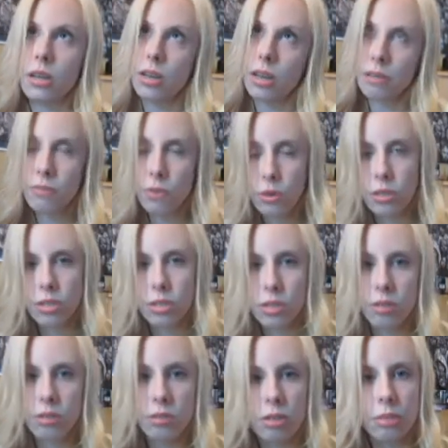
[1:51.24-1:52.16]
Of course, you
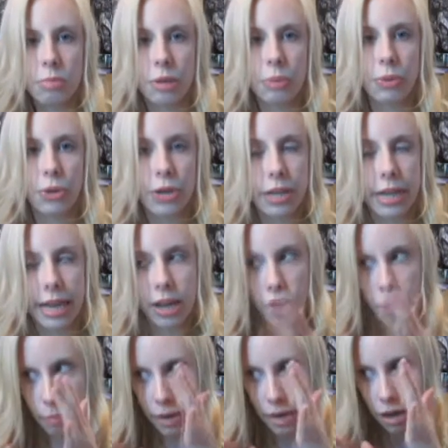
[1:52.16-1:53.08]
know, there are people who are like,
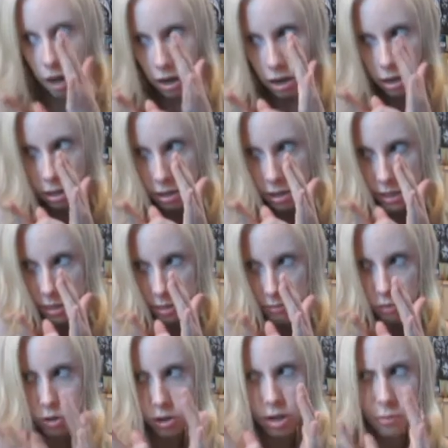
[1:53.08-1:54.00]
"Oh my god, look, it's a
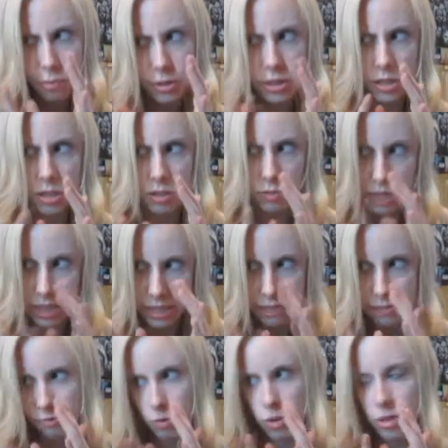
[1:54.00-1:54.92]
foreign person. What's
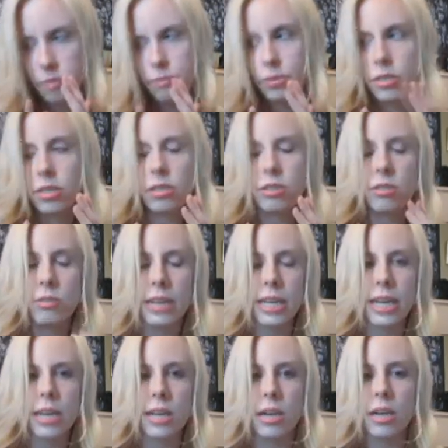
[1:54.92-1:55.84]
that foreign person doing
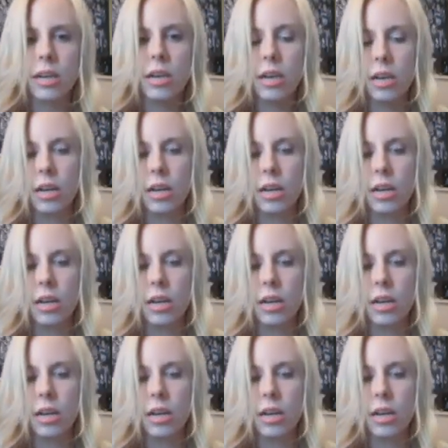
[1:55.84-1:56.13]
here?"